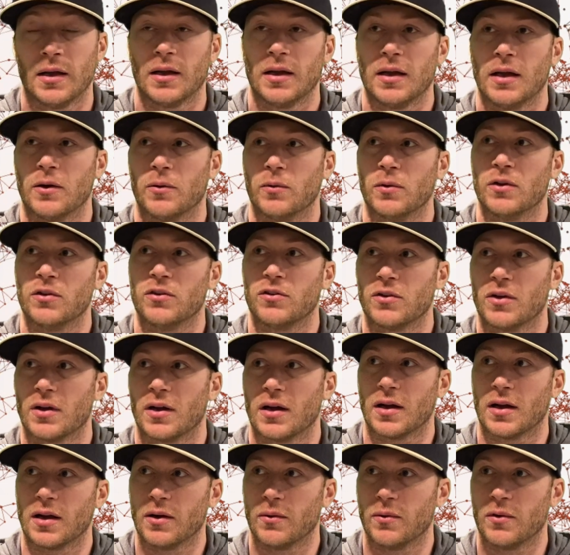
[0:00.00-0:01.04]
It was
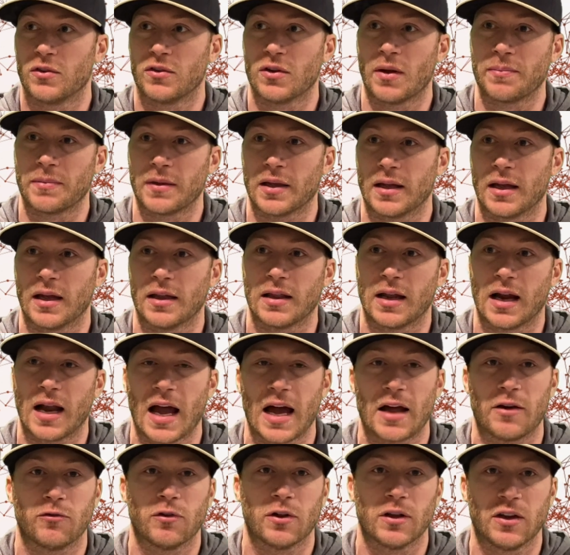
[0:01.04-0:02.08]
something, again, that I
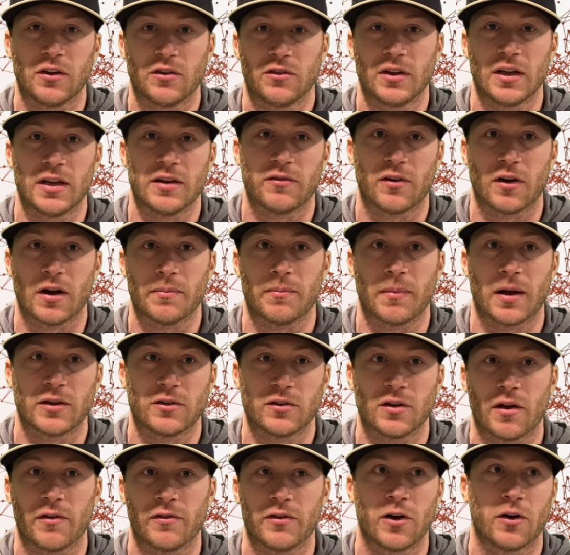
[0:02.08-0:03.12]
hadn't really seen very much
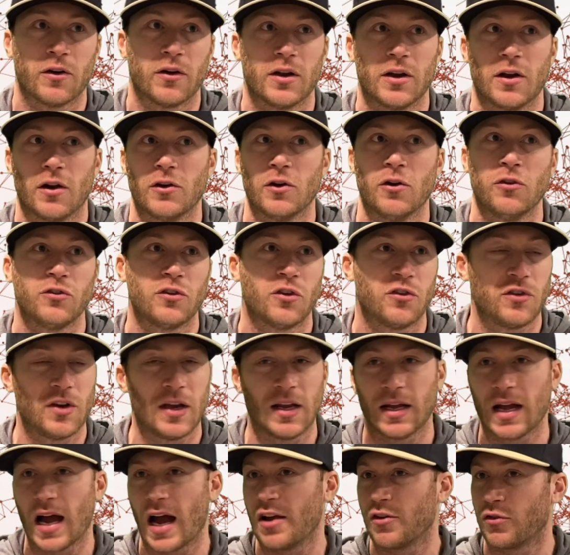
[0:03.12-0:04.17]
of. You're used to
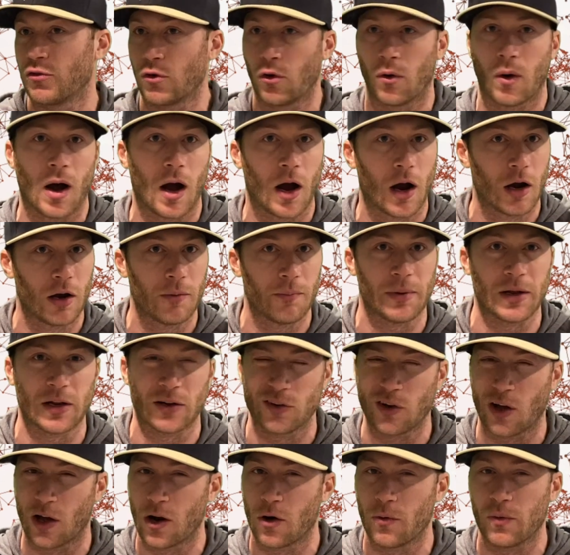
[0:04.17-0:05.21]
seeing guys throw hard, but you're
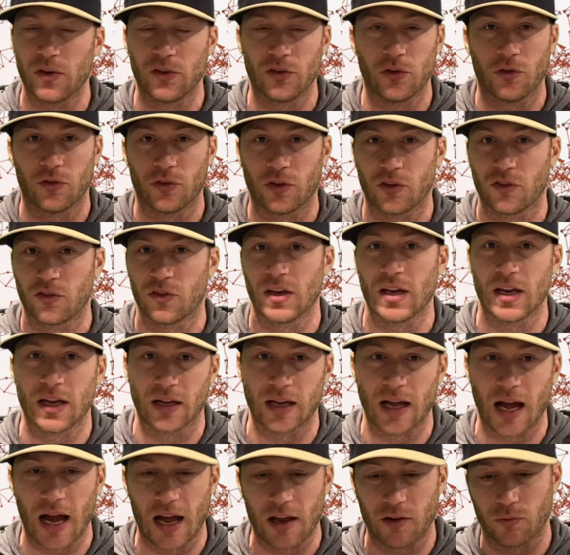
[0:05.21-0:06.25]
not always used to seeing
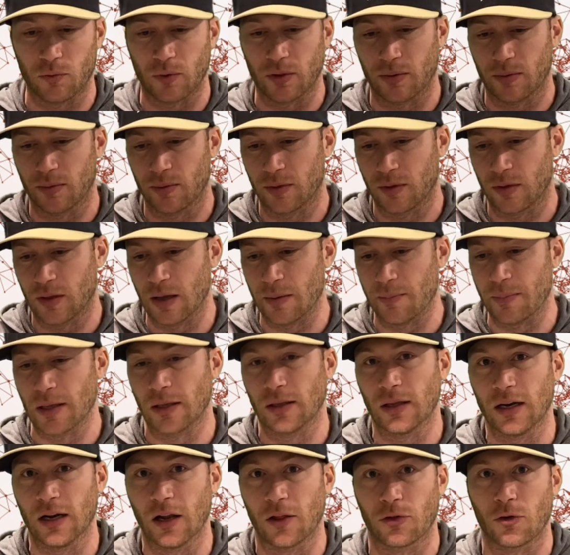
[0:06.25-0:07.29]
guys with the
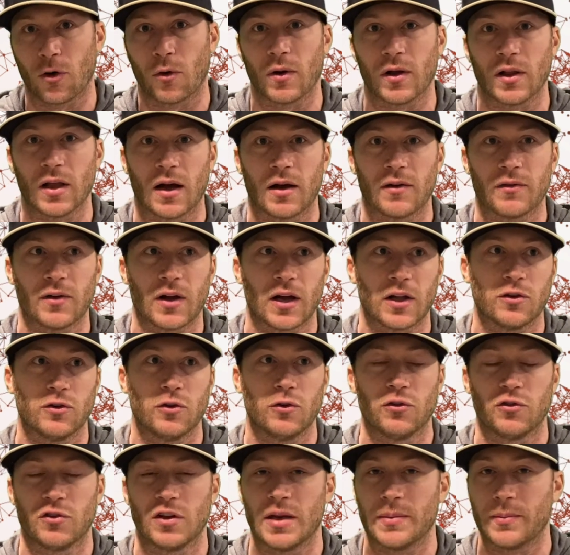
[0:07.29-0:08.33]
ability to throw a
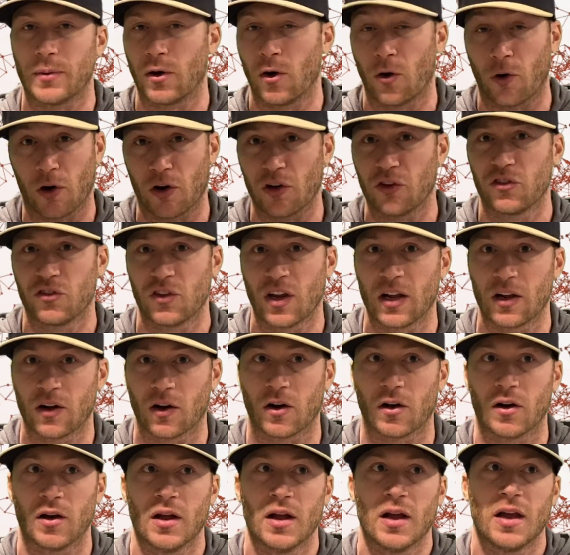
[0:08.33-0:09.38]
two-seamer or a
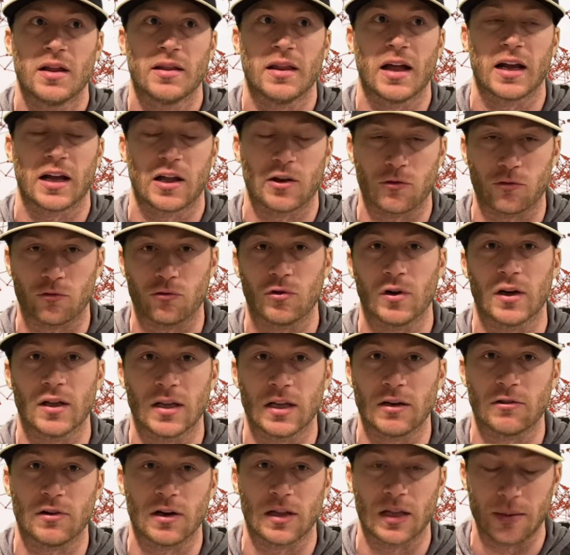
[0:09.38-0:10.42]
sinker that can really, really